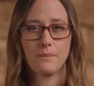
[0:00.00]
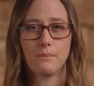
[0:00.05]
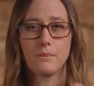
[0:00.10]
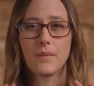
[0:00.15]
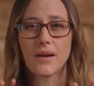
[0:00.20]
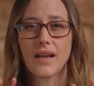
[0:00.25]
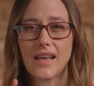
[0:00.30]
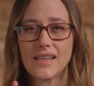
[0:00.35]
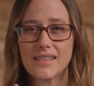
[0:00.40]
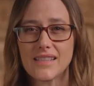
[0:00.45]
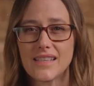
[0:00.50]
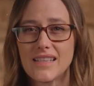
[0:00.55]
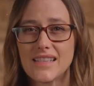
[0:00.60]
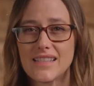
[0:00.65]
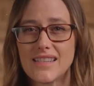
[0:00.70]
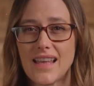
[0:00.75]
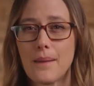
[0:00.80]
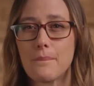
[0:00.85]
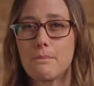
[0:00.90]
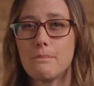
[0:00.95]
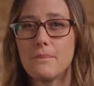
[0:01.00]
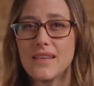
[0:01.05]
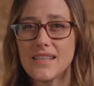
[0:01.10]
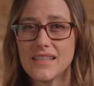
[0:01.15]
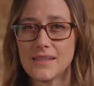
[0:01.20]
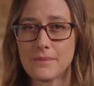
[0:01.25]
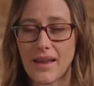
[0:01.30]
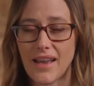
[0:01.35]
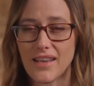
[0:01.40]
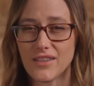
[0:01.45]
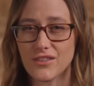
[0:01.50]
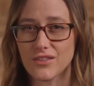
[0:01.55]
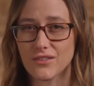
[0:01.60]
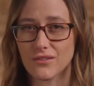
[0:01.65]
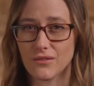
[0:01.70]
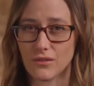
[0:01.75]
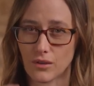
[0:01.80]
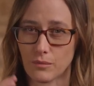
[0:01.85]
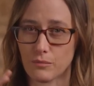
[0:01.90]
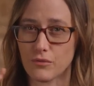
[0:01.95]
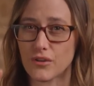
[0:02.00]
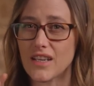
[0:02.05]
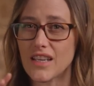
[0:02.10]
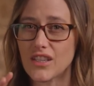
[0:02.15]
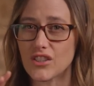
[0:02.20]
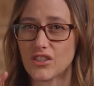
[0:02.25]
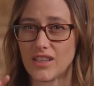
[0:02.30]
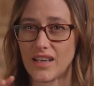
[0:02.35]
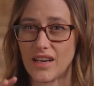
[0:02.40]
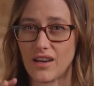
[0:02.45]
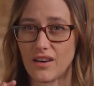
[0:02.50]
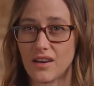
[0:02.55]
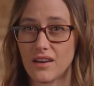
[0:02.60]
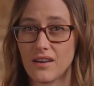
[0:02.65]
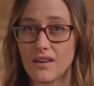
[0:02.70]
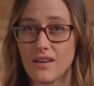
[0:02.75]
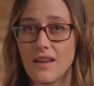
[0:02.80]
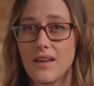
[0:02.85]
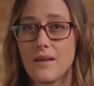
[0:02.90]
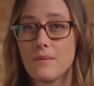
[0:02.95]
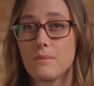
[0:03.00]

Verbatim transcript: because it is that mismatch or prediction error